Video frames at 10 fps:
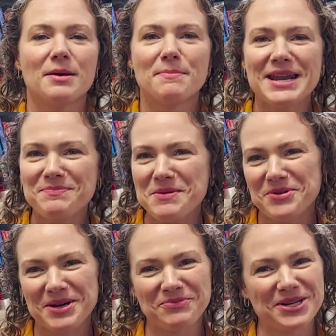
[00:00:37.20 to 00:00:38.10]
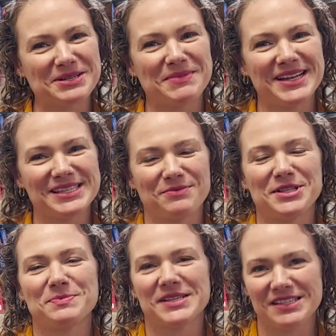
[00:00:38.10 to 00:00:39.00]
Many people can bring to mind someone
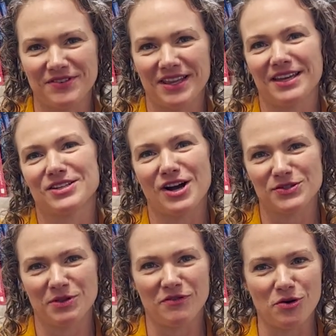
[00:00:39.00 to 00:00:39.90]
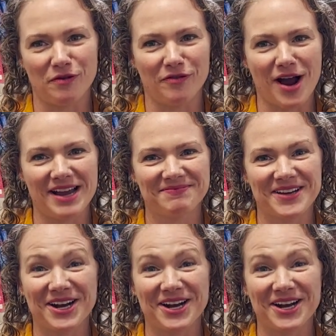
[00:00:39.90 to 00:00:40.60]
specific that talks with vocal fry, a